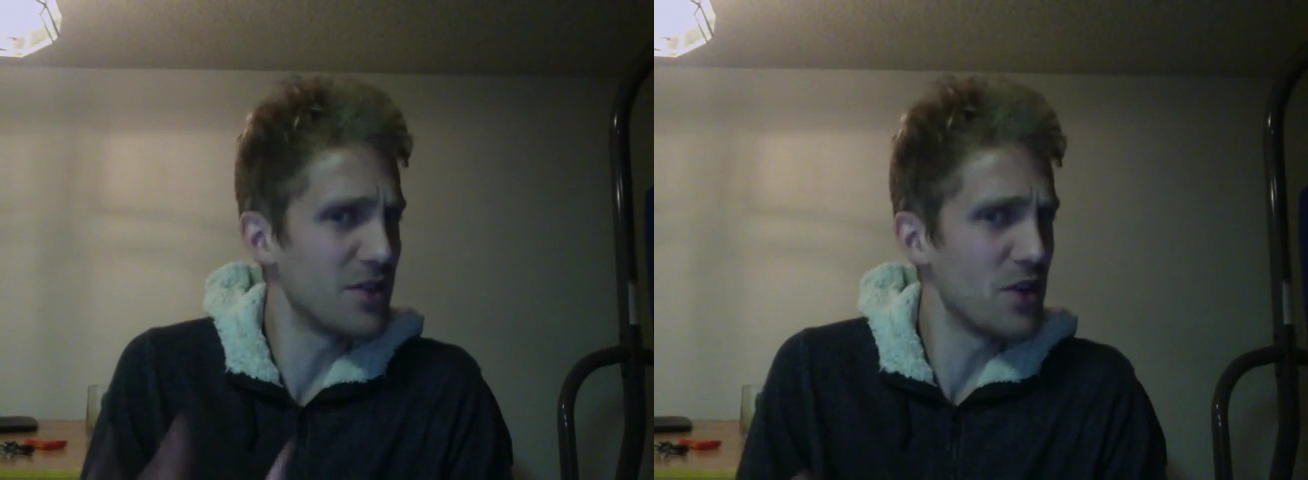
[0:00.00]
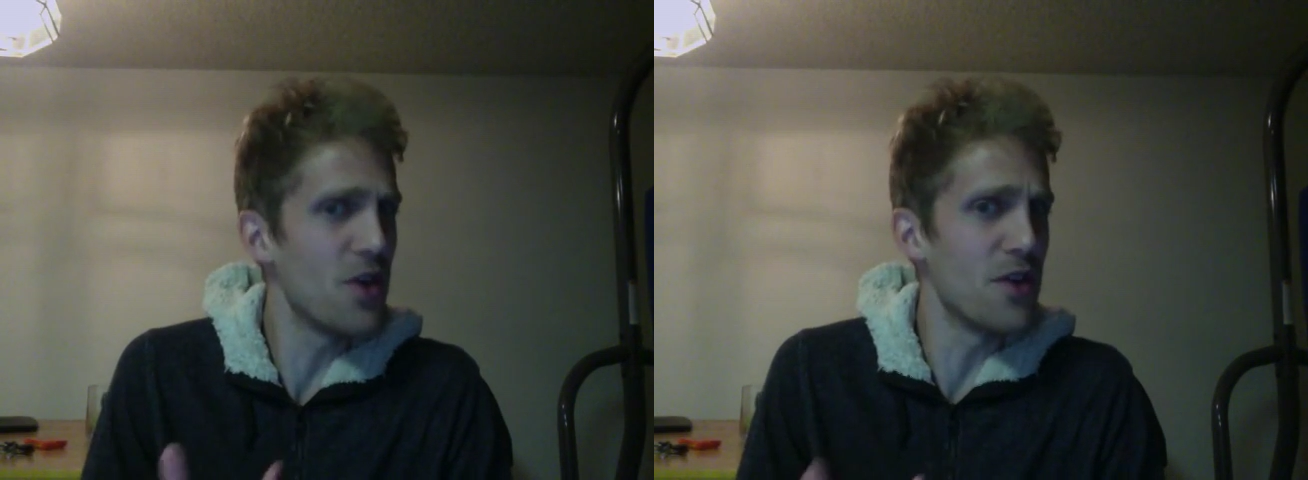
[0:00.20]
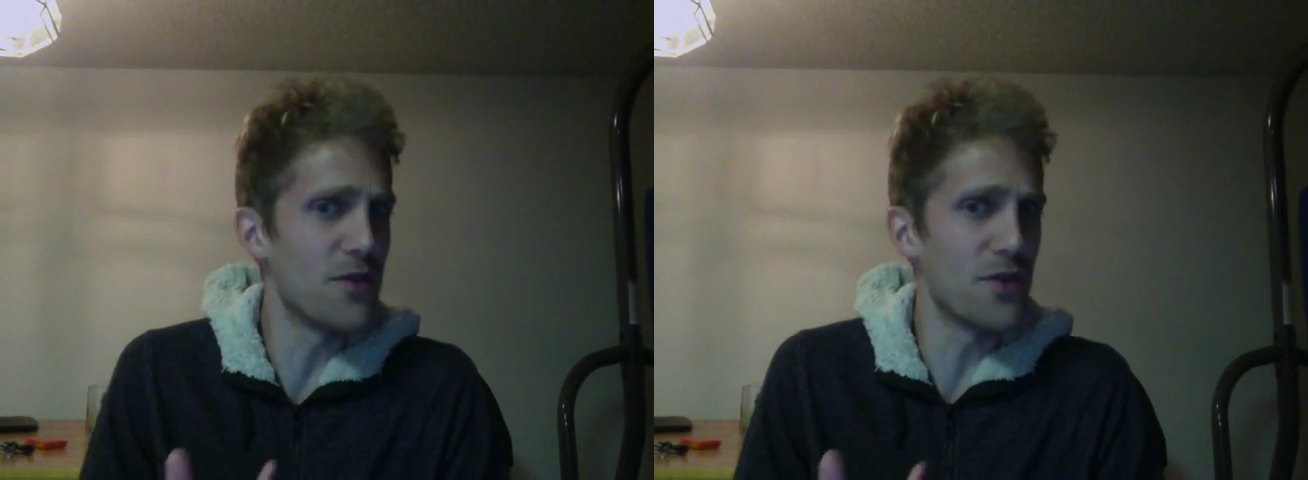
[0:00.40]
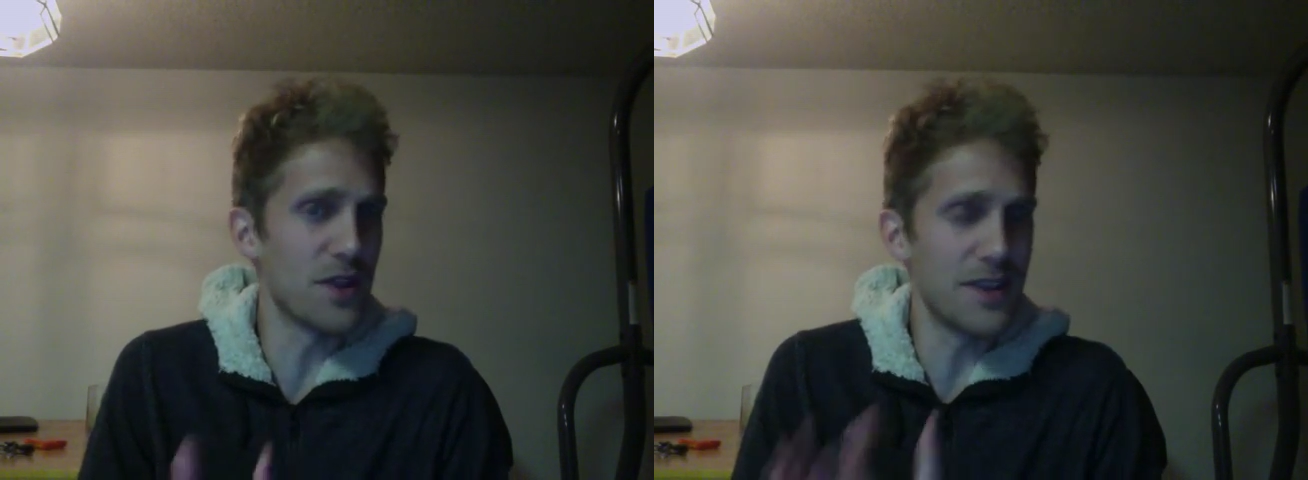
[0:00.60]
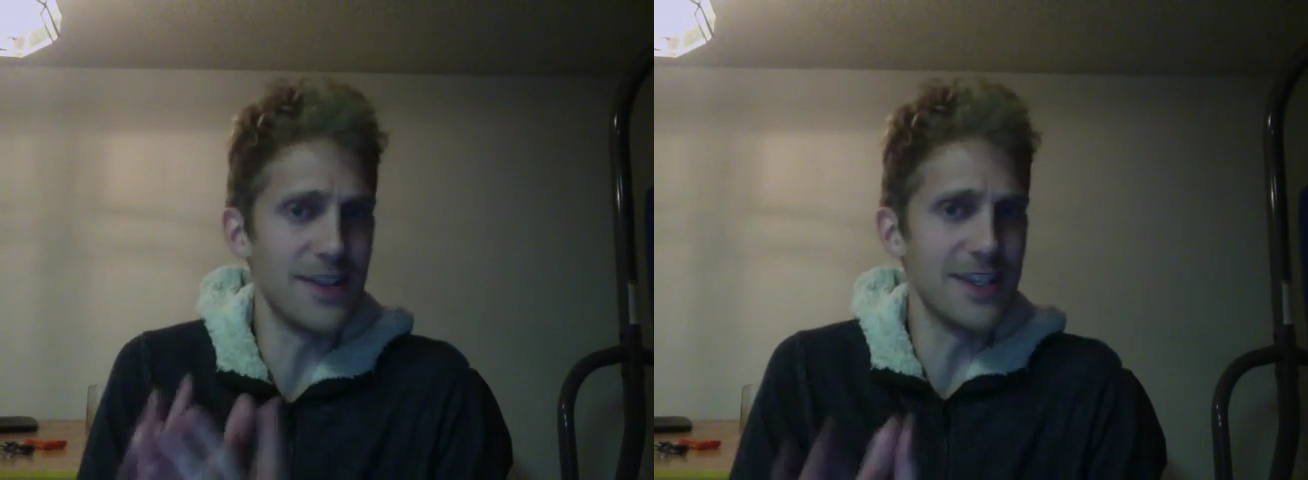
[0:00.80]
good
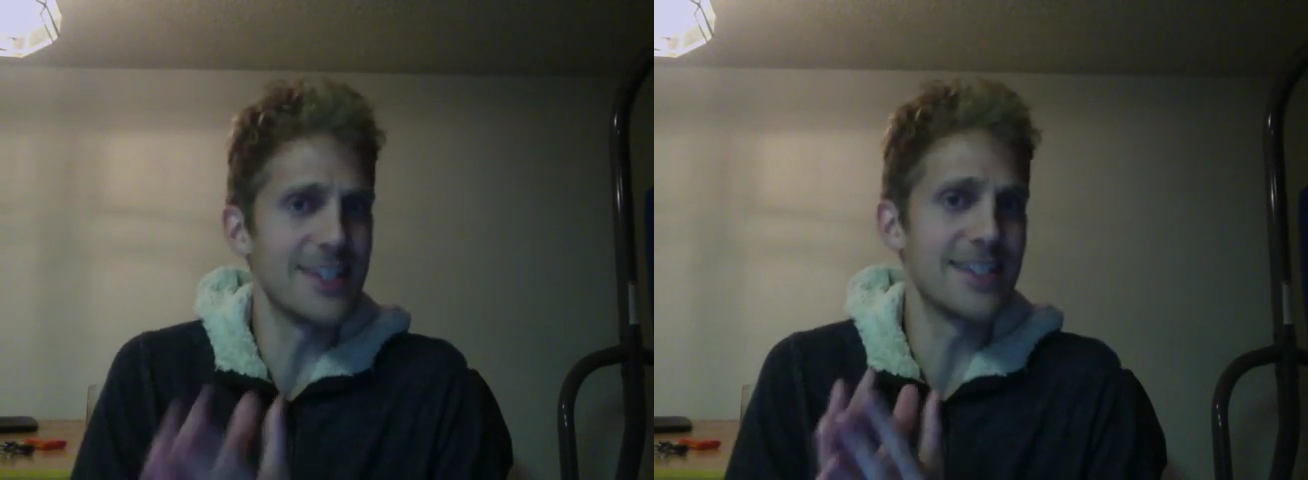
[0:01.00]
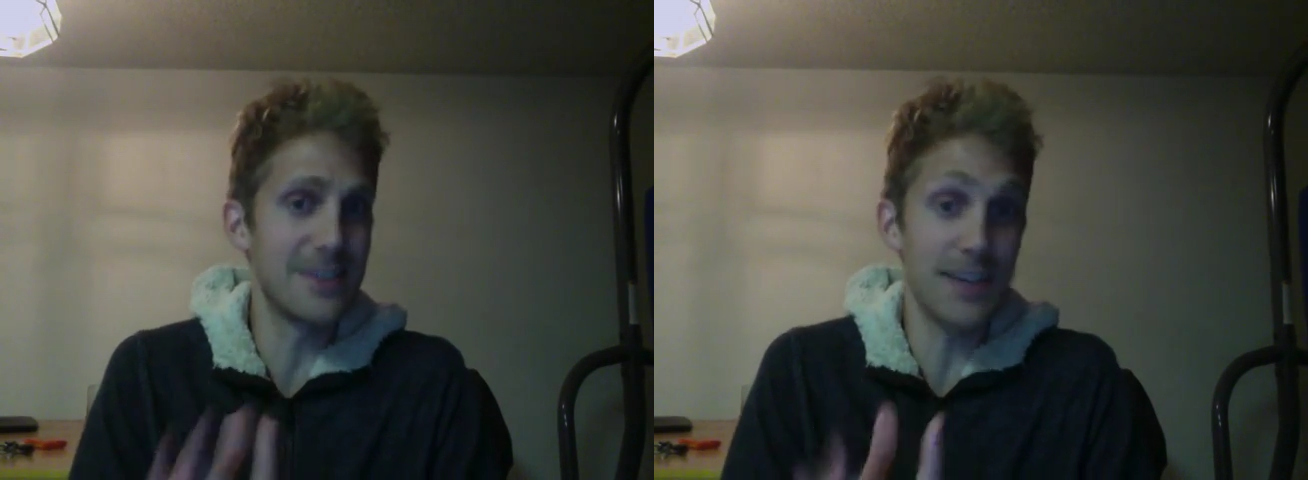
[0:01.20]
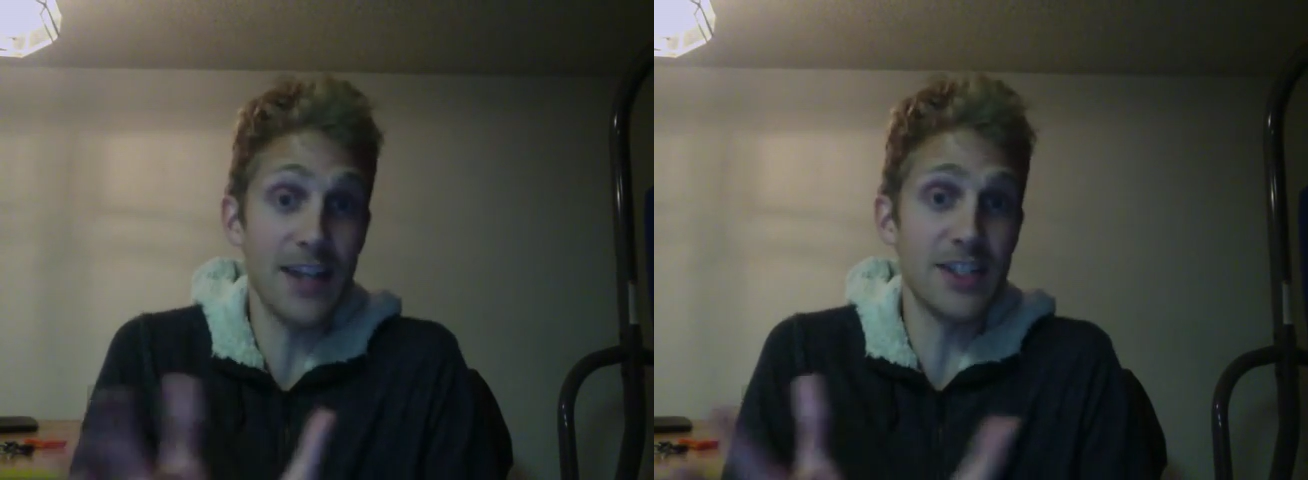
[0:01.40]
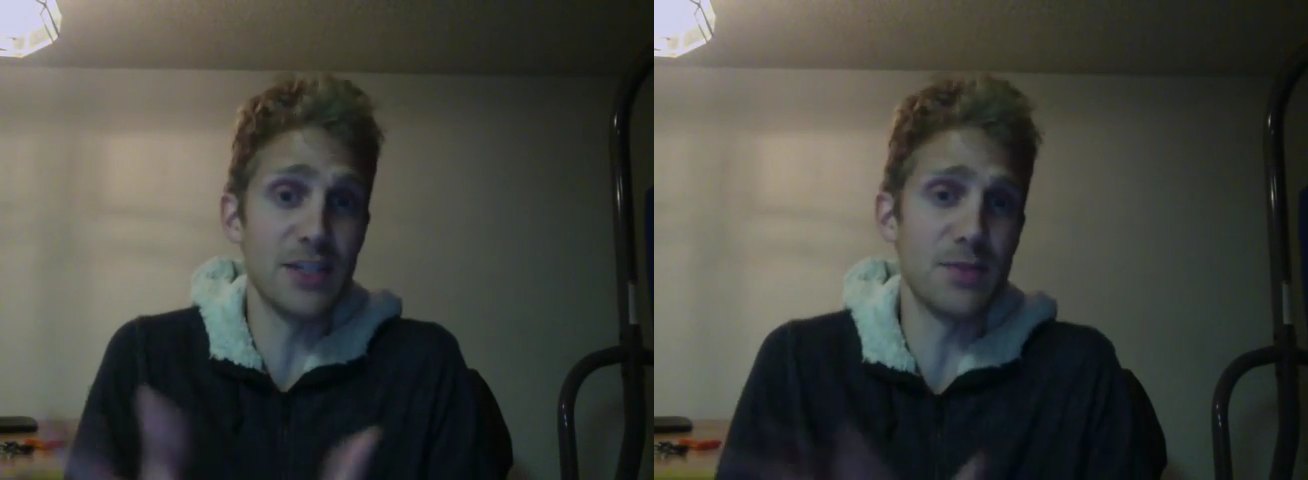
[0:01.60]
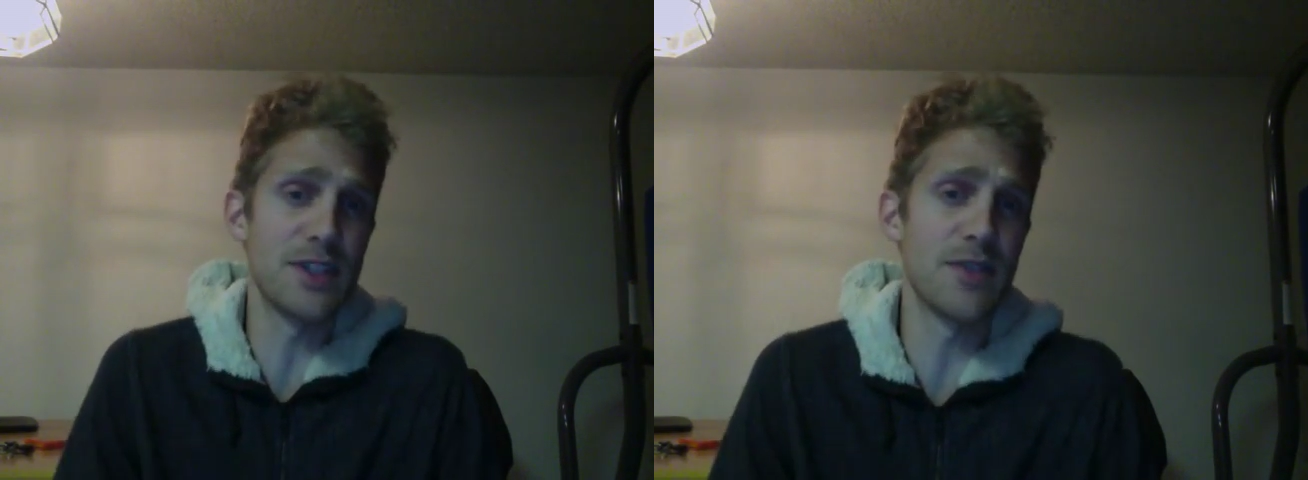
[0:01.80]
for, this is actually
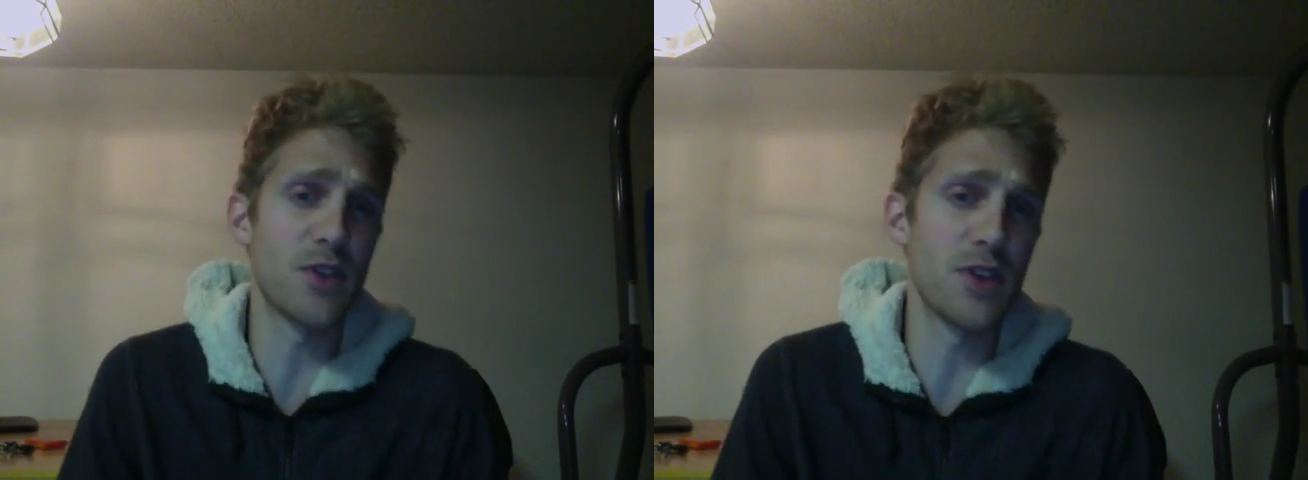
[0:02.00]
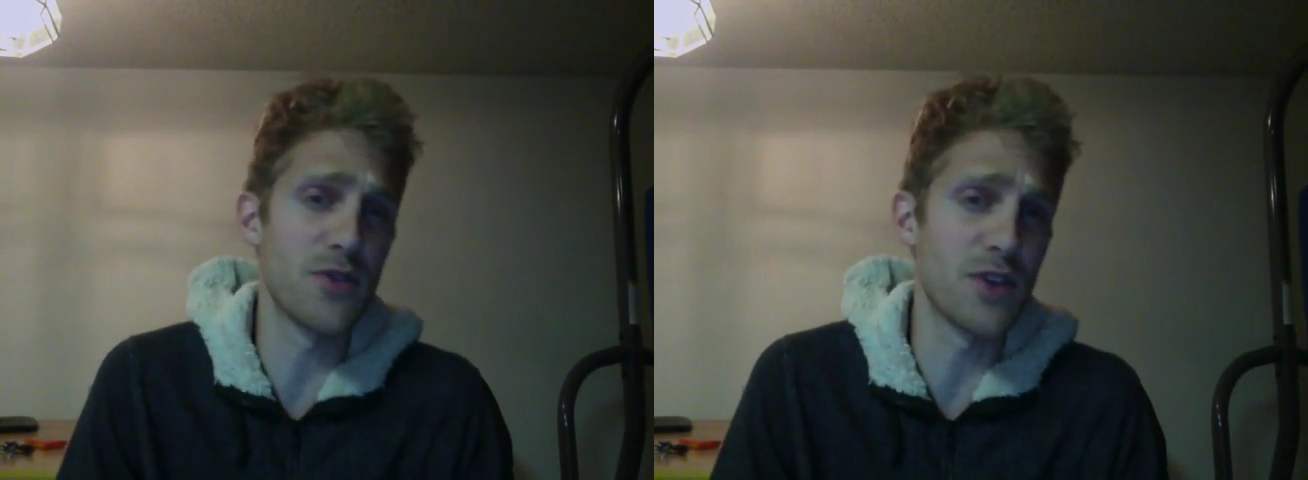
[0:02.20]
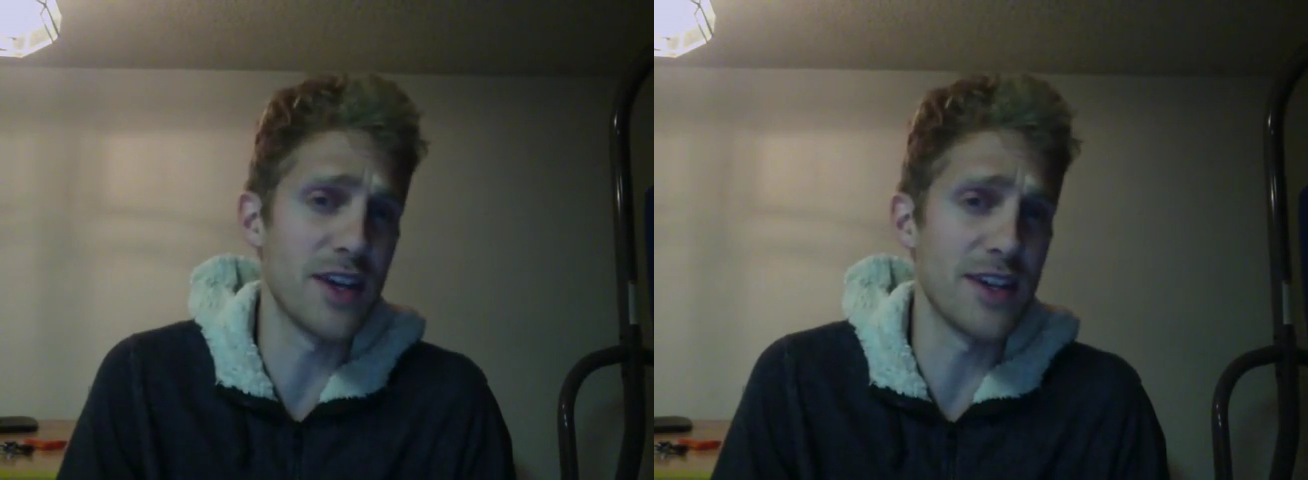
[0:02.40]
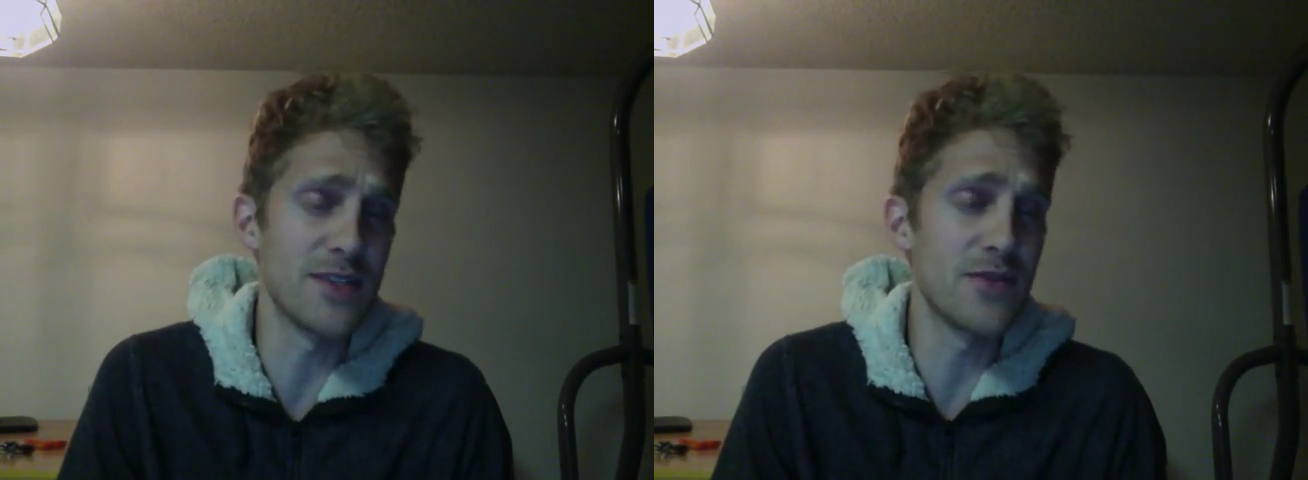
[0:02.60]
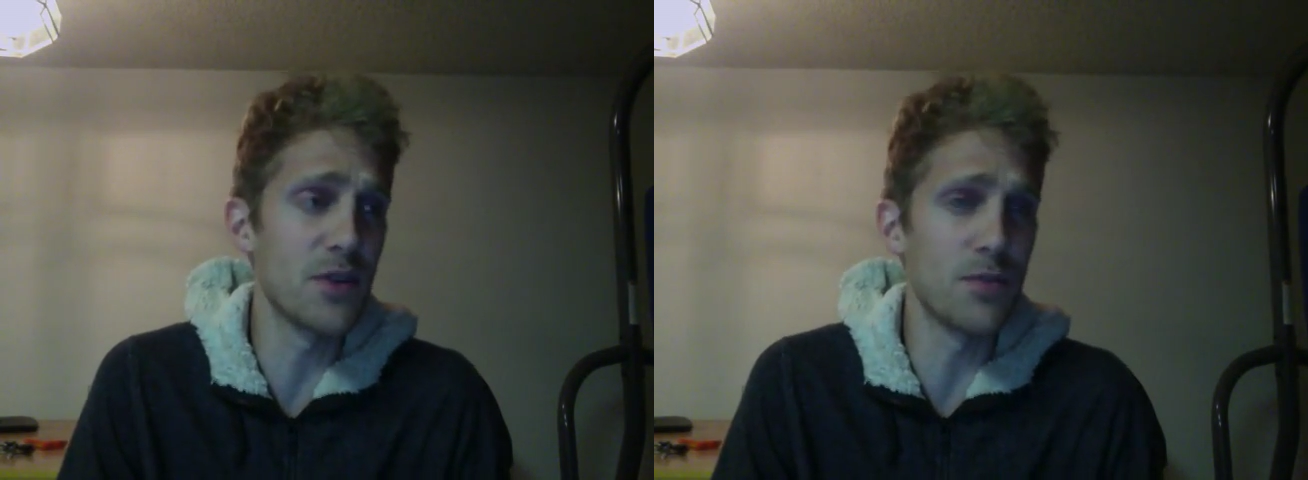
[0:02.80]
specifically for
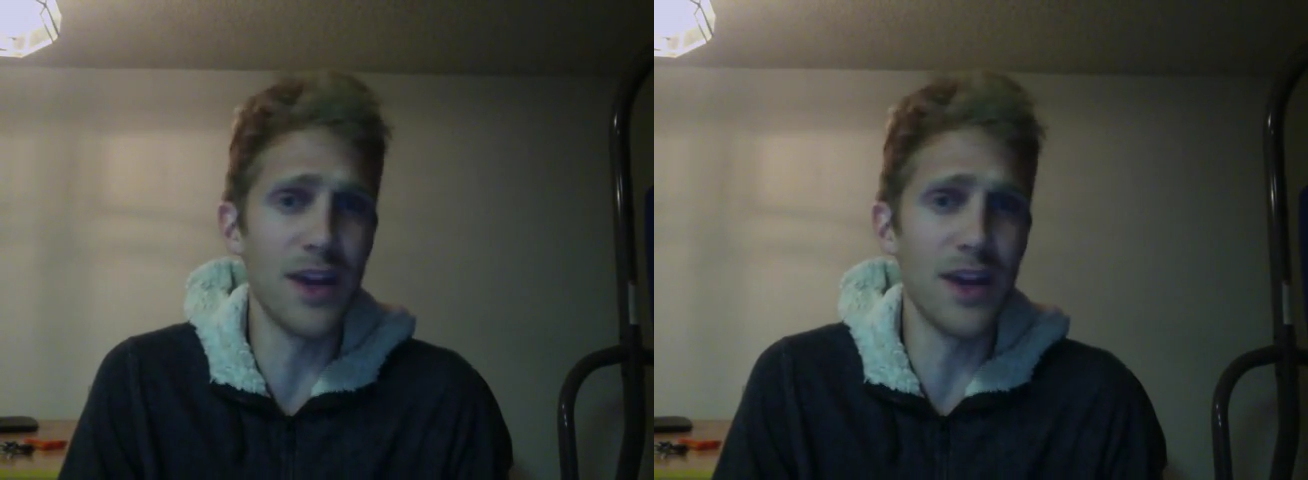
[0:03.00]
Kingsfield,